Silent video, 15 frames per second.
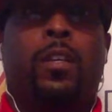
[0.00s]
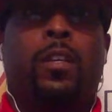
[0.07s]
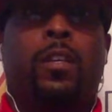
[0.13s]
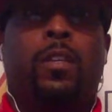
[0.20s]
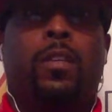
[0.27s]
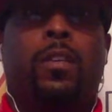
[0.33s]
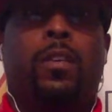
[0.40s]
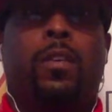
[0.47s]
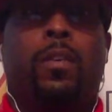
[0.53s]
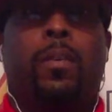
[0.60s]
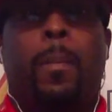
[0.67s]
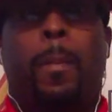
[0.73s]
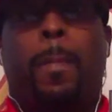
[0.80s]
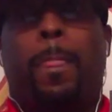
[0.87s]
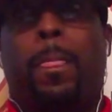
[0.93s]
you know,
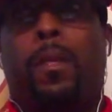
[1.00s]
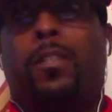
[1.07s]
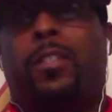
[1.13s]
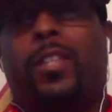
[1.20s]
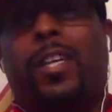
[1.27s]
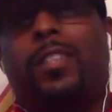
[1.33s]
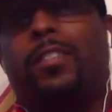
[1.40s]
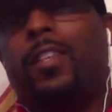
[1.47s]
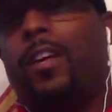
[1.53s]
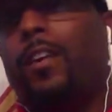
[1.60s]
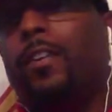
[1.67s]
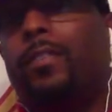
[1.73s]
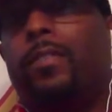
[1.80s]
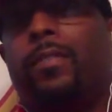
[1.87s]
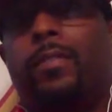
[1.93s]
stay
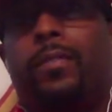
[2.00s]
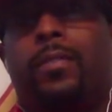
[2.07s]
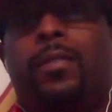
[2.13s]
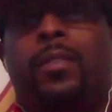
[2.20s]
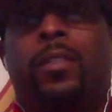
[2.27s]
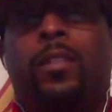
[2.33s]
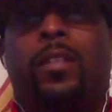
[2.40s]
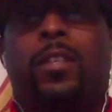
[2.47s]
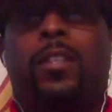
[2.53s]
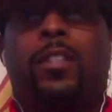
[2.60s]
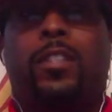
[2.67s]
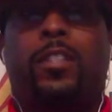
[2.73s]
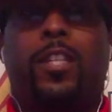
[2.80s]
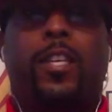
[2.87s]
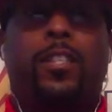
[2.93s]
safe.
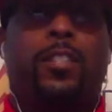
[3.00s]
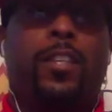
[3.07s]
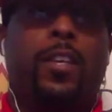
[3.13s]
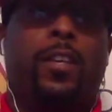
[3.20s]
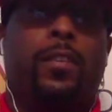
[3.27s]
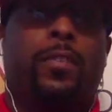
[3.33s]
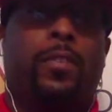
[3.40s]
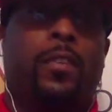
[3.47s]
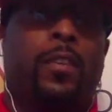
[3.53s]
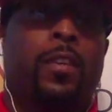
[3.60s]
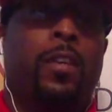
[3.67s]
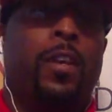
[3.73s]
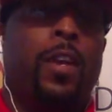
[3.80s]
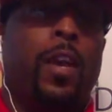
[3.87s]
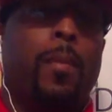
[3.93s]
Stay safe.
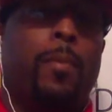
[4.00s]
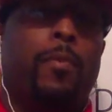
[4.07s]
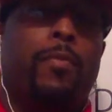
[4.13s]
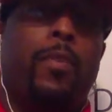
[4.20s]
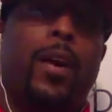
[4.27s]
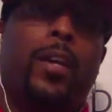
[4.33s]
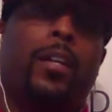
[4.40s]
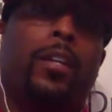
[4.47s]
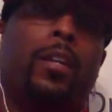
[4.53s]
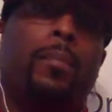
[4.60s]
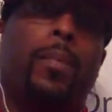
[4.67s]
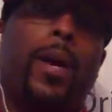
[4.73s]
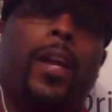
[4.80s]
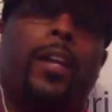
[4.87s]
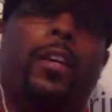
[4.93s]
And before I get
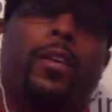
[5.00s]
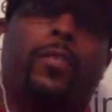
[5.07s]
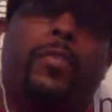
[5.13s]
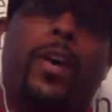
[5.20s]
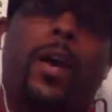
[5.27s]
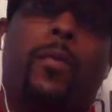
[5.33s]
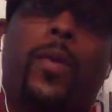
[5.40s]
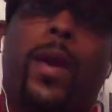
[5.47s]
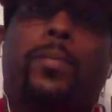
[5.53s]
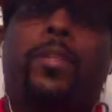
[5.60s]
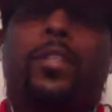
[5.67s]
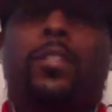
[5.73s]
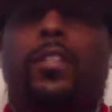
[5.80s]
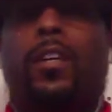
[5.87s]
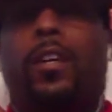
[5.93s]
up out of here, before I wrap
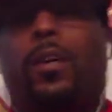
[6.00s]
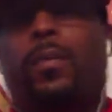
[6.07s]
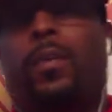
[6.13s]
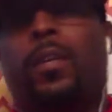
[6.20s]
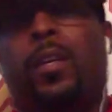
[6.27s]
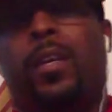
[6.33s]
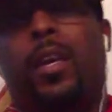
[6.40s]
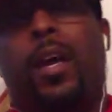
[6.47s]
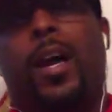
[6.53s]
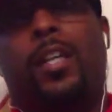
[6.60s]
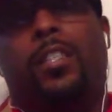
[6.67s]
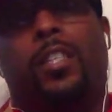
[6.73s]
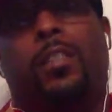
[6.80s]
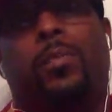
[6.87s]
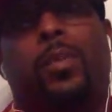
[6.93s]
this up,
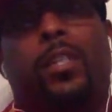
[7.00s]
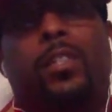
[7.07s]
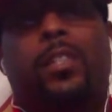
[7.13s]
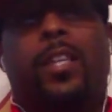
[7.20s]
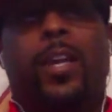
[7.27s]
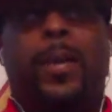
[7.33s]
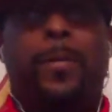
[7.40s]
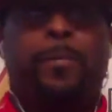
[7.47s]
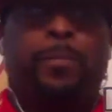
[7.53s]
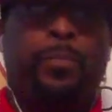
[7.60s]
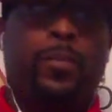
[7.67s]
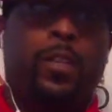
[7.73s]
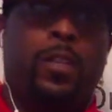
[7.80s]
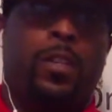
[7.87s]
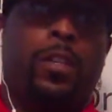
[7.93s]
I just want to say,
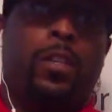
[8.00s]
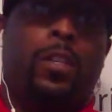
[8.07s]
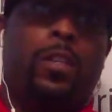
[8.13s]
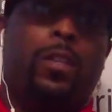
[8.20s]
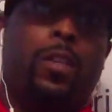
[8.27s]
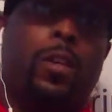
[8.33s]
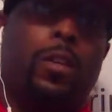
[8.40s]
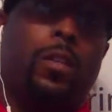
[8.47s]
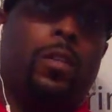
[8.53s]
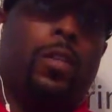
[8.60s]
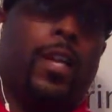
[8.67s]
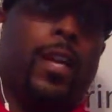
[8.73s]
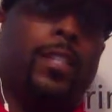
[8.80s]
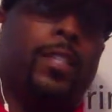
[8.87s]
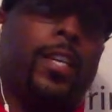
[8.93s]
you know,
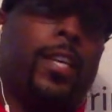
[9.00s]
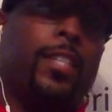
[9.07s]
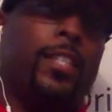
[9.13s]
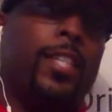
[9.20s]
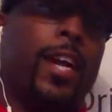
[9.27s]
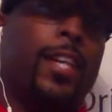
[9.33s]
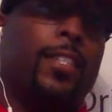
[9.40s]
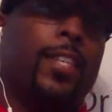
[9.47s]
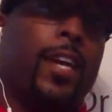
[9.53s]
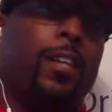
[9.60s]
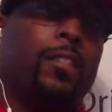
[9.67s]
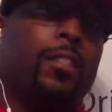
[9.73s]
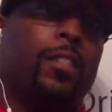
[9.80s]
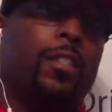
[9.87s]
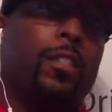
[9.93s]
like I said, shouts
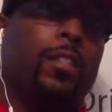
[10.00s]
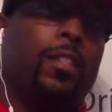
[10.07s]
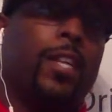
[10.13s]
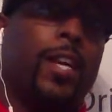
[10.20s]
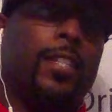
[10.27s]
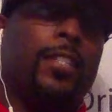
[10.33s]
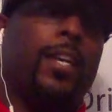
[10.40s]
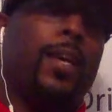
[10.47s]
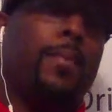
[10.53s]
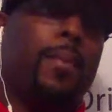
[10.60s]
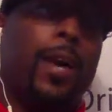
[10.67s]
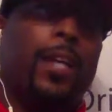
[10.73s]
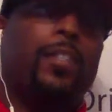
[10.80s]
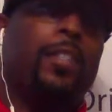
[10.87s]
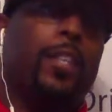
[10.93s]
out to Dante
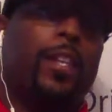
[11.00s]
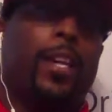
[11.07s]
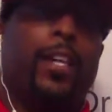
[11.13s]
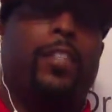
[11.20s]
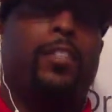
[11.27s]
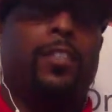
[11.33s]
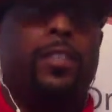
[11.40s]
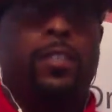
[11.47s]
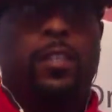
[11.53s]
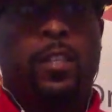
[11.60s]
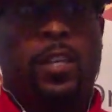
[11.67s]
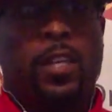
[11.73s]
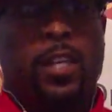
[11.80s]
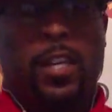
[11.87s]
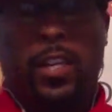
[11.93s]
Boxing Nation.
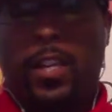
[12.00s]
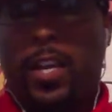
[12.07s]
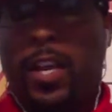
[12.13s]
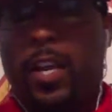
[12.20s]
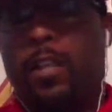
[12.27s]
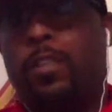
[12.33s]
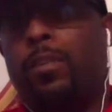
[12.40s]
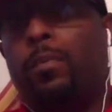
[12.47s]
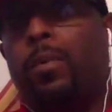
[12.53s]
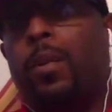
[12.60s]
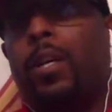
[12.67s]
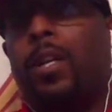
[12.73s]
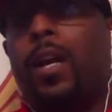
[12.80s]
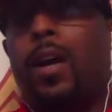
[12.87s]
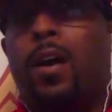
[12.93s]
He done held your
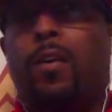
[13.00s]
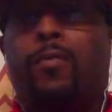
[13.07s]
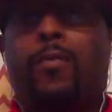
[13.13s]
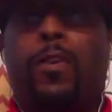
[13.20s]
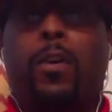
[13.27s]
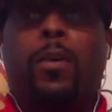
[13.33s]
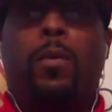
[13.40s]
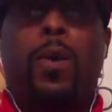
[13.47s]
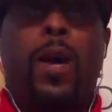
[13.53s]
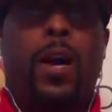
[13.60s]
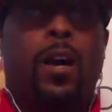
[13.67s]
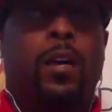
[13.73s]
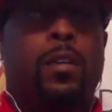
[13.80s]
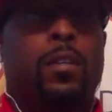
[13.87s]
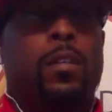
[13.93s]
boy down for a
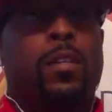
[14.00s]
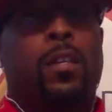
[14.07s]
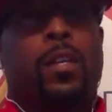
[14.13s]
while.